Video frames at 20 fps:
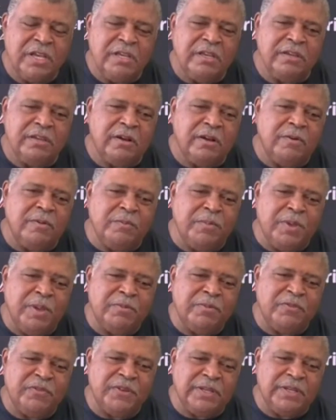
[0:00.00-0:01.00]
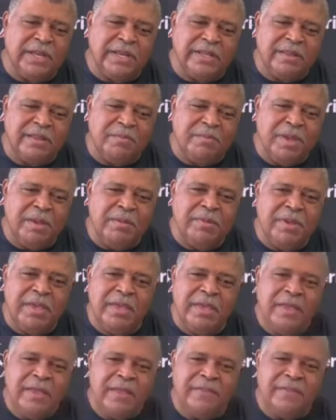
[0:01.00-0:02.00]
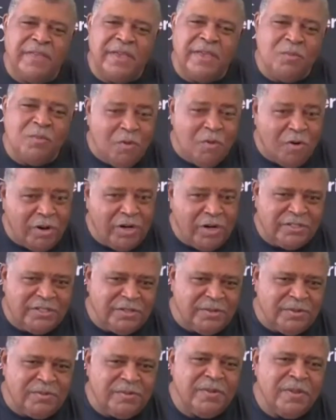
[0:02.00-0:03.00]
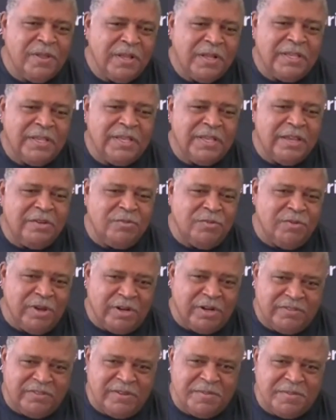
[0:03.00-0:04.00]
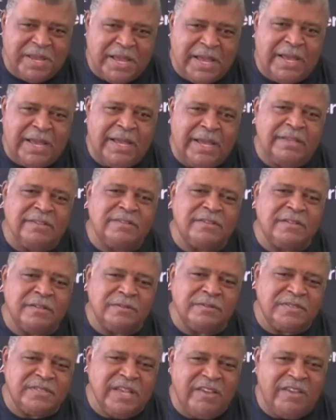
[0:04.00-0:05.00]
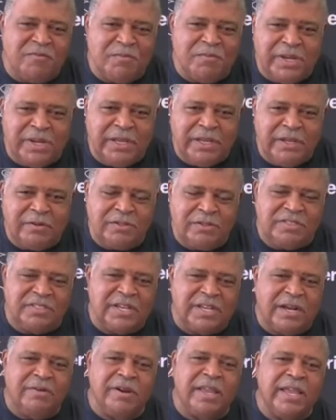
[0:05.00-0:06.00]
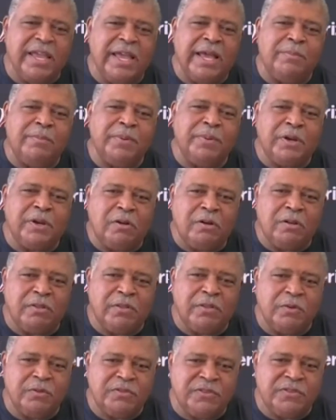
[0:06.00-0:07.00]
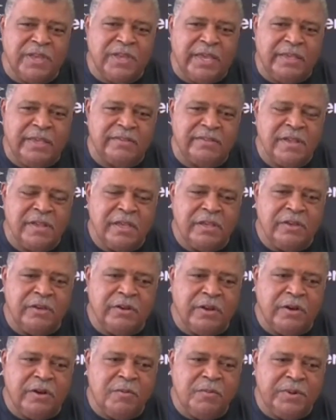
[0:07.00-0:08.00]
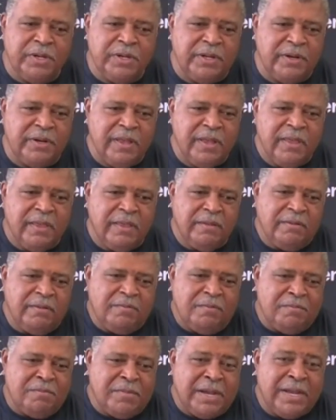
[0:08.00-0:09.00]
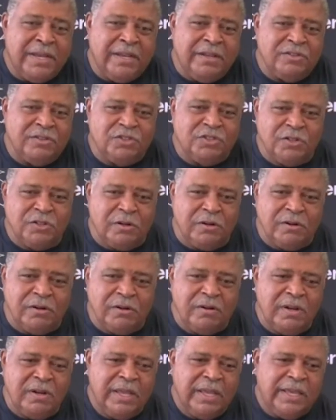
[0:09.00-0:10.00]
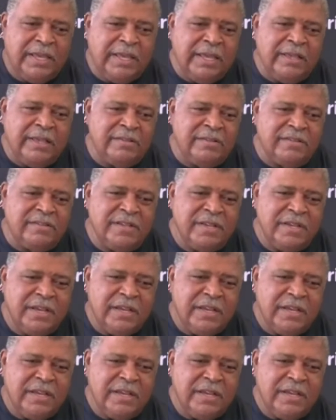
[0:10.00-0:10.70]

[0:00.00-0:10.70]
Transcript: you know, and people felt like that maybe they wanted to get rid of some guys to save money on the salary cap and all of those things, you know. But um, my concern is